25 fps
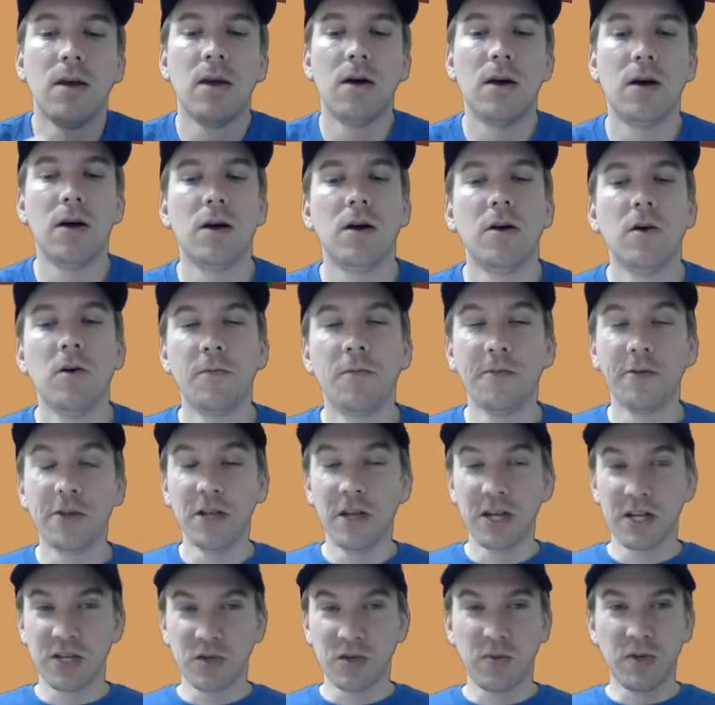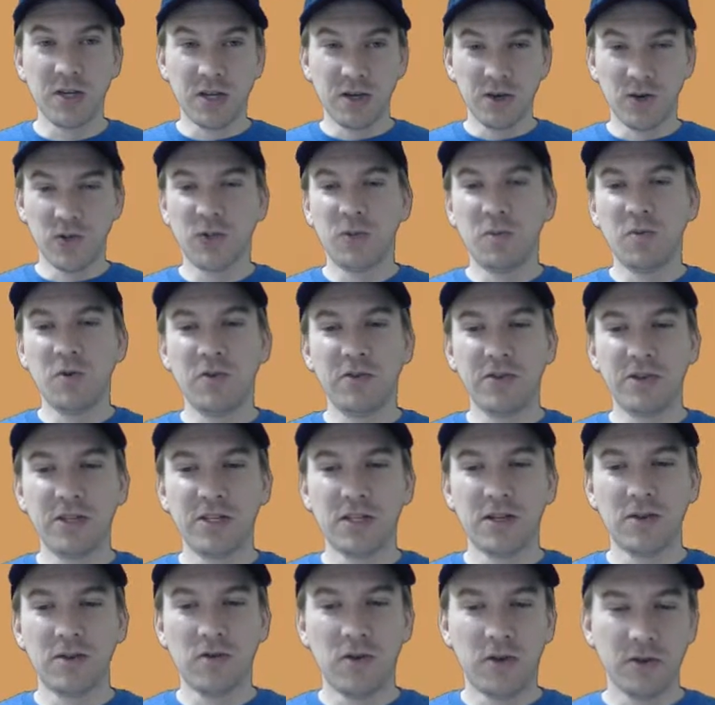Hopefully next week goes smoothly
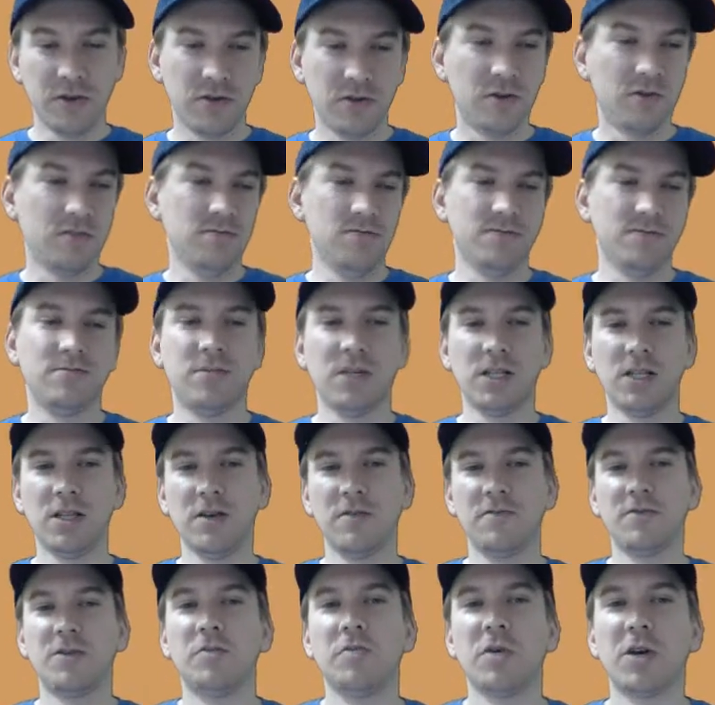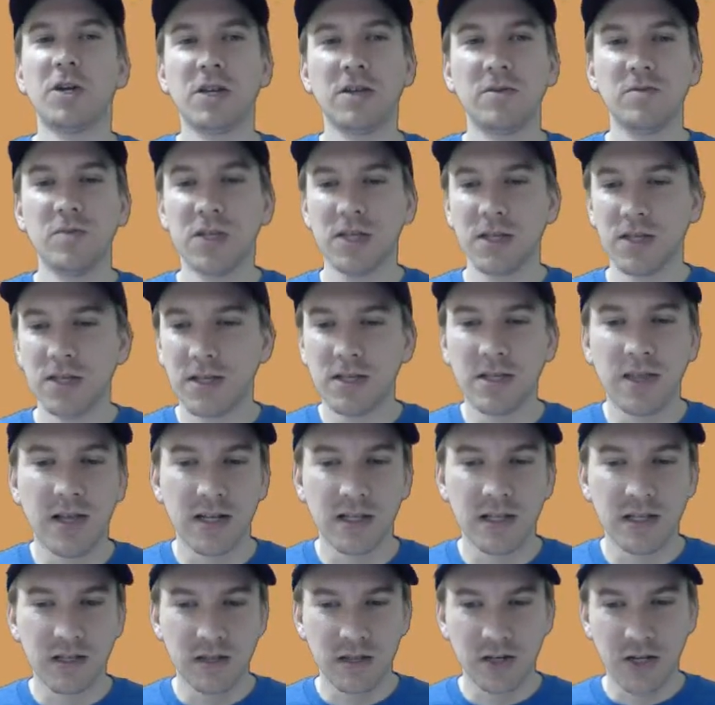too, although I love debugging because
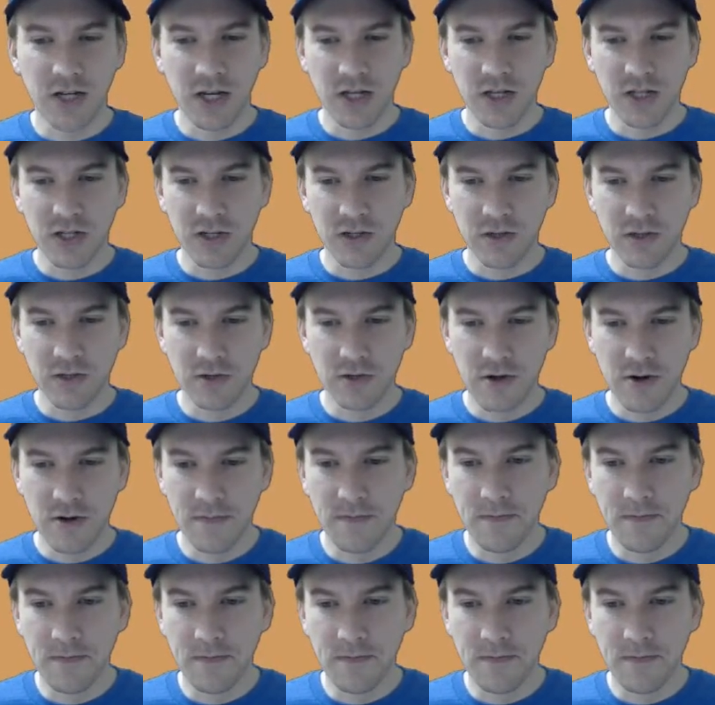that's the chance to learn.